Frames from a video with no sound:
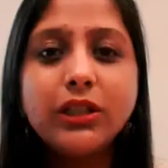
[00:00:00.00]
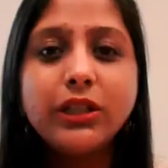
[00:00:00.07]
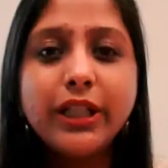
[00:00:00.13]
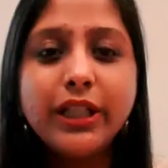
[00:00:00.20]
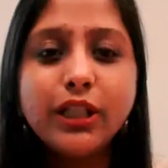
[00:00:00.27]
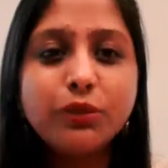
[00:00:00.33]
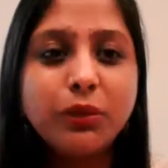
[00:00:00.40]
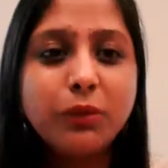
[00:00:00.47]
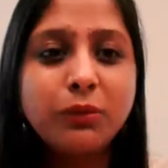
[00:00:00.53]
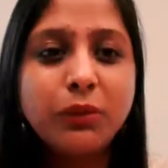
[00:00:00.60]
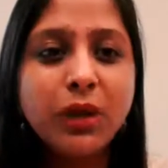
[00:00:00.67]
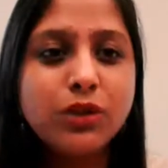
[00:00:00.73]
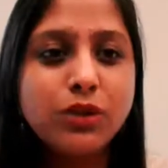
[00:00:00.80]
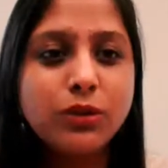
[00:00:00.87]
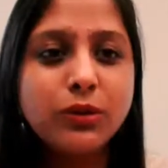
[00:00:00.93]
things from a
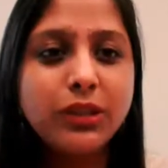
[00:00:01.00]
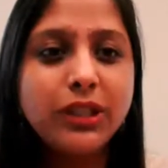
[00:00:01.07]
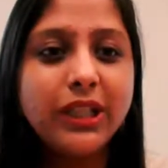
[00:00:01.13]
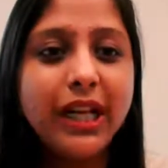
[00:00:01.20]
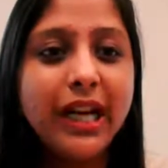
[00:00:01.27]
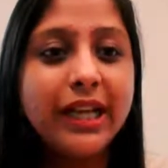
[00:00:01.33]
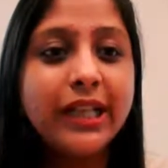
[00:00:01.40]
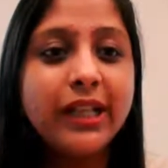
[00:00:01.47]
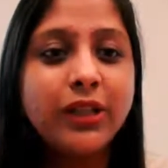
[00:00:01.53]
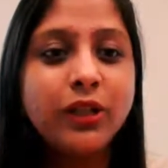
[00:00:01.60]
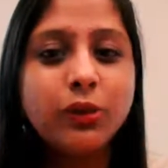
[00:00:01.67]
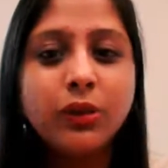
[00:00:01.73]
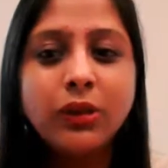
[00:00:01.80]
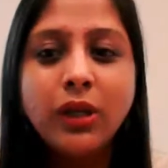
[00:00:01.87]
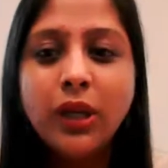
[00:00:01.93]
student and
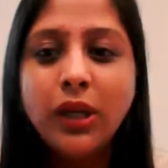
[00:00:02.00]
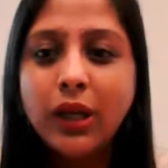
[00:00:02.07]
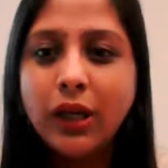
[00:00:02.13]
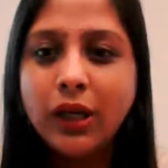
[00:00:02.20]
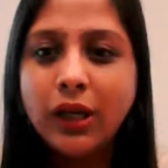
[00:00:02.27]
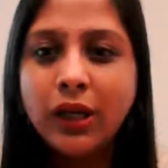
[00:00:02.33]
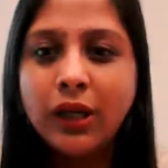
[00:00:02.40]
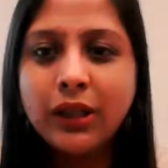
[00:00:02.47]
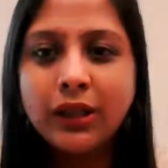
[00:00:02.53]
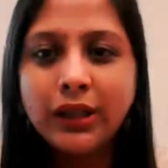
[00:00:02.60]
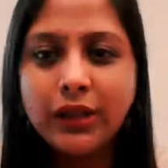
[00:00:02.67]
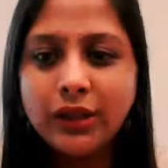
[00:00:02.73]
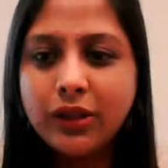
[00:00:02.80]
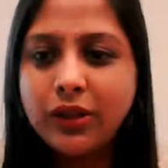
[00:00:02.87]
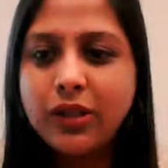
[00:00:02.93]

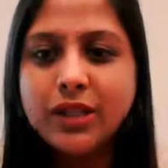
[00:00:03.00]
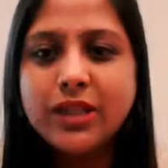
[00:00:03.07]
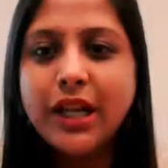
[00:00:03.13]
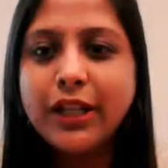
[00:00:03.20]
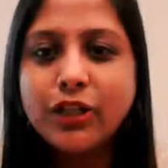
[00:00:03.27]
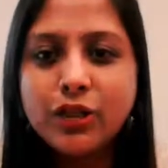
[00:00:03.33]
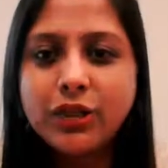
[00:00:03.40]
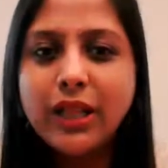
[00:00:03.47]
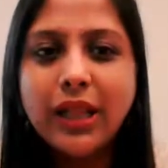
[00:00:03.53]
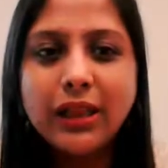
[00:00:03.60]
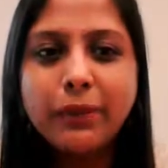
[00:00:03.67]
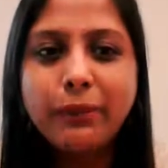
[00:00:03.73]
decides to tell the